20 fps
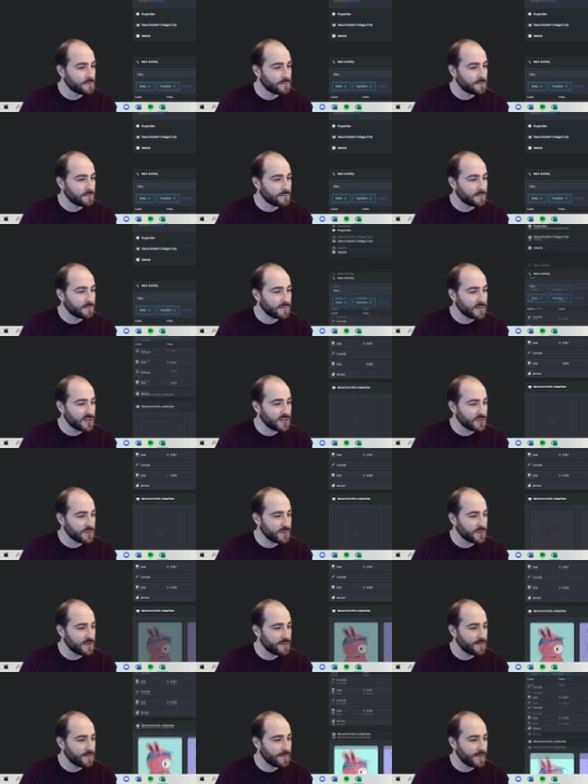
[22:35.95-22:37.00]
This
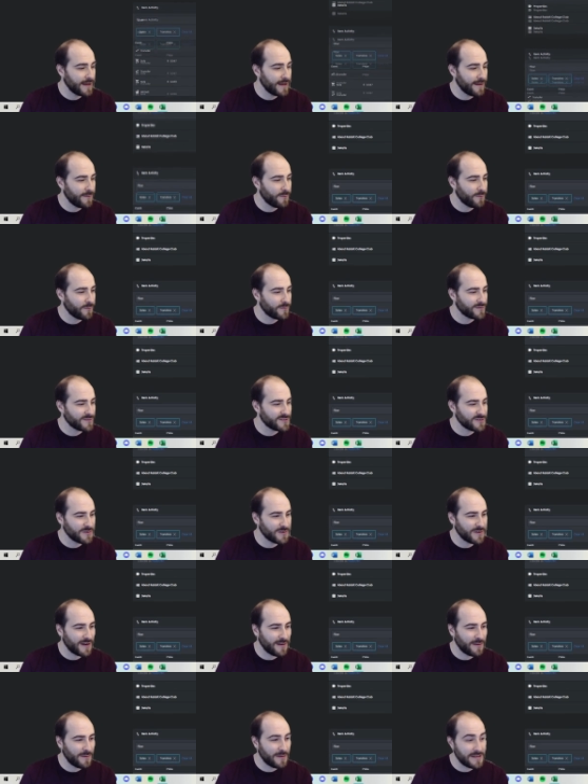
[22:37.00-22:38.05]
one, yeah. So I
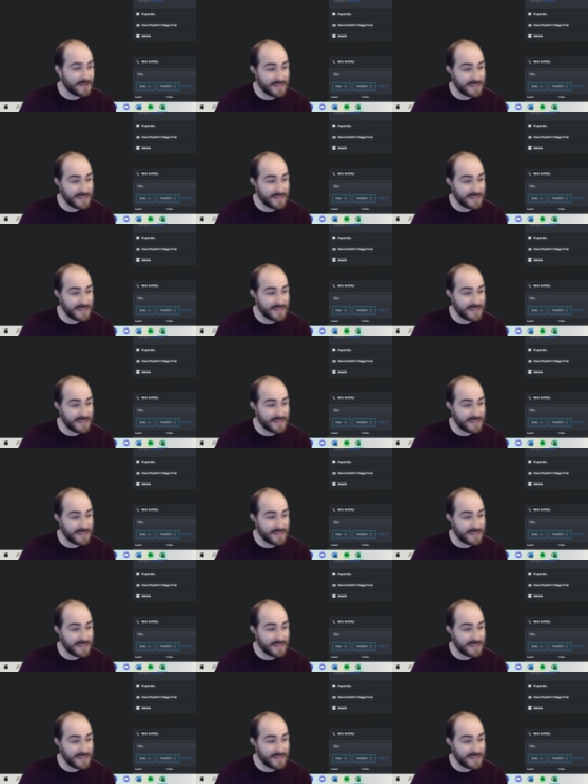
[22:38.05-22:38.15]
was